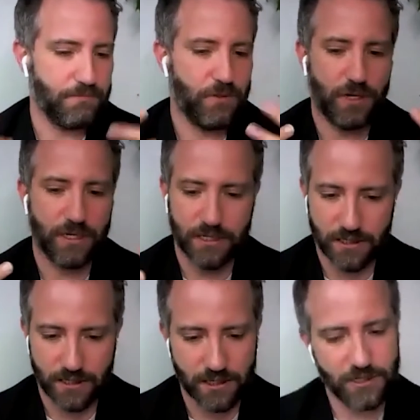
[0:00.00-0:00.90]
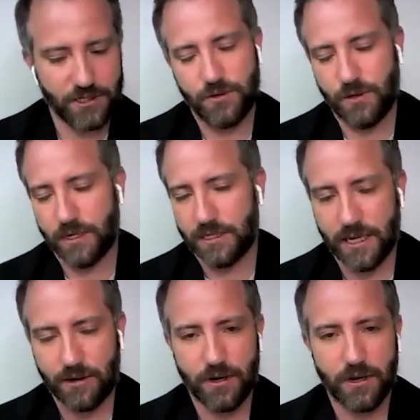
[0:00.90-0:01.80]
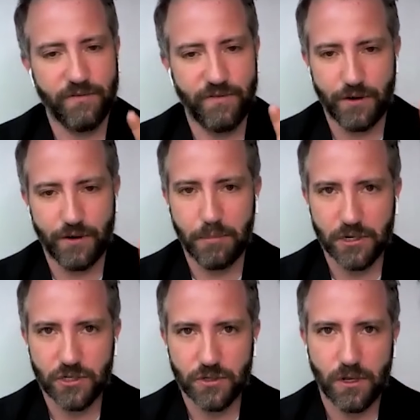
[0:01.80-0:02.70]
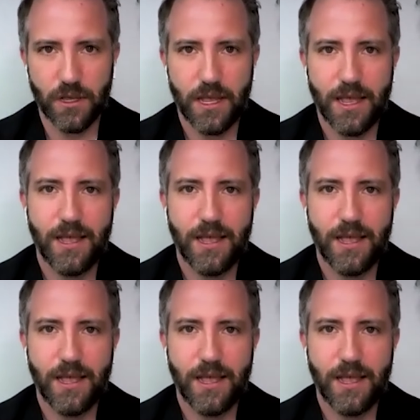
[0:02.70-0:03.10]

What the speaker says: dresses in a suit, etc., very punctual,